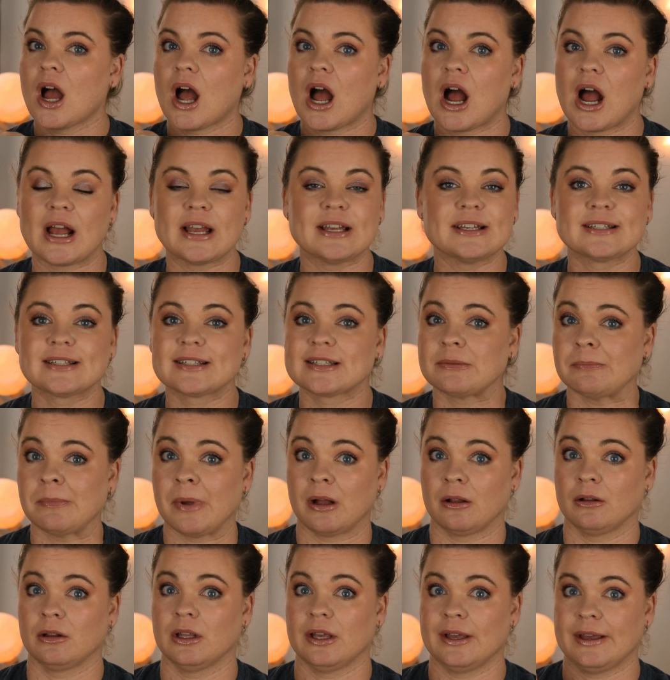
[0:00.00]
I
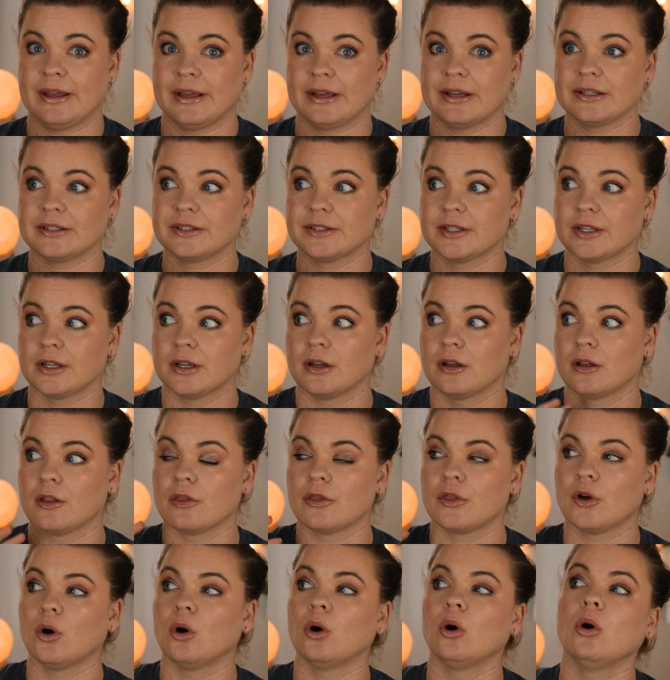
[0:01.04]
smell it
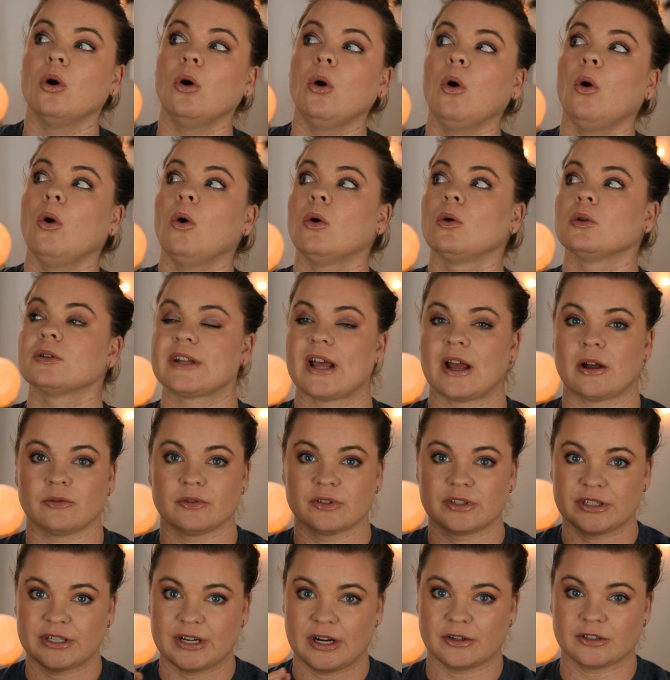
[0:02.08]
the whole
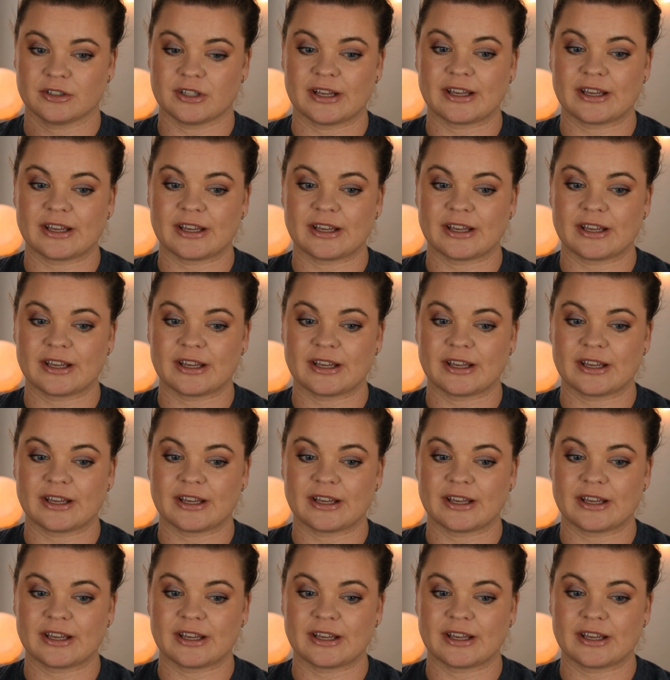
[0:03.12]
downstairs.